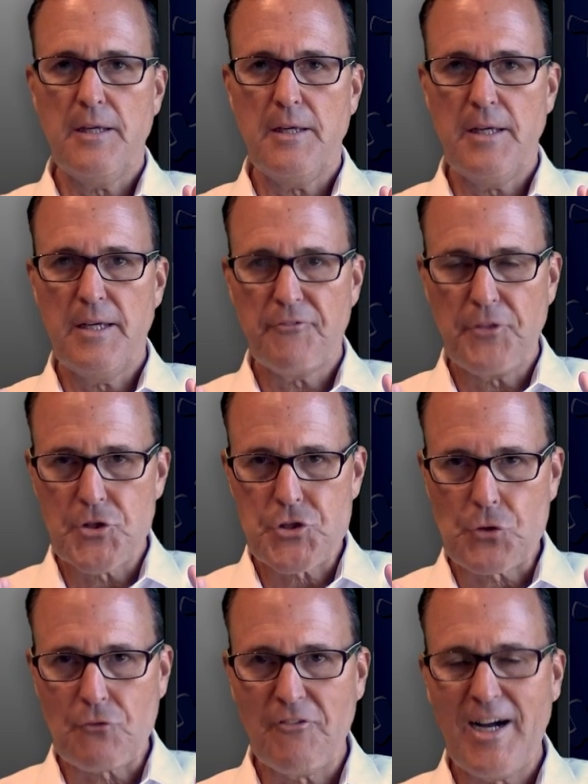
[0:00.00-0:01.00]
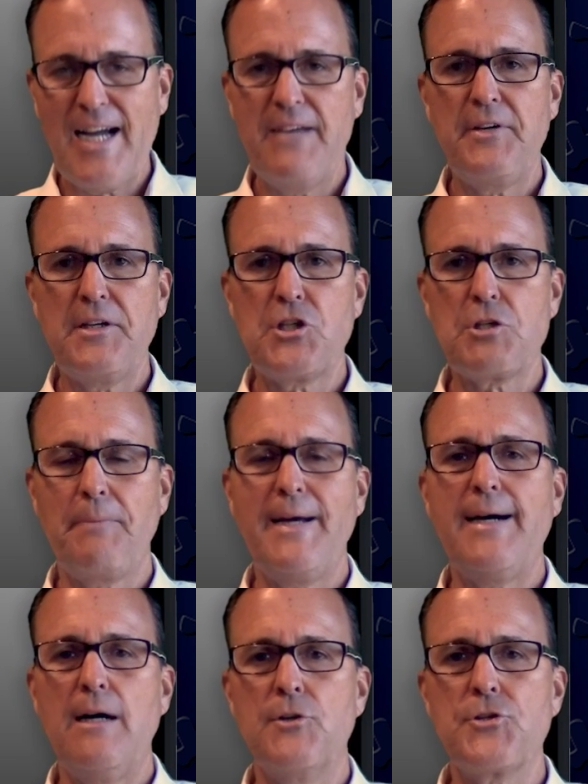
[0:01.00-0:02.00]
If the surviving
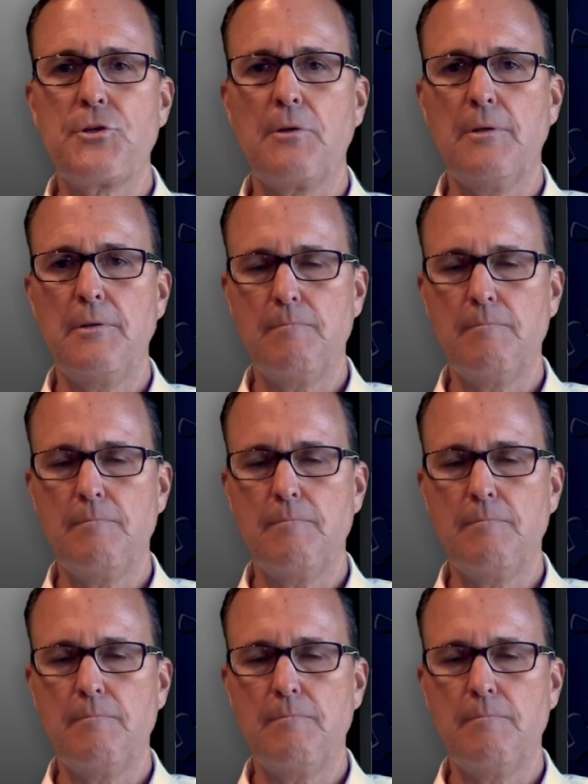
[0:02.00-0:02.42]
spouse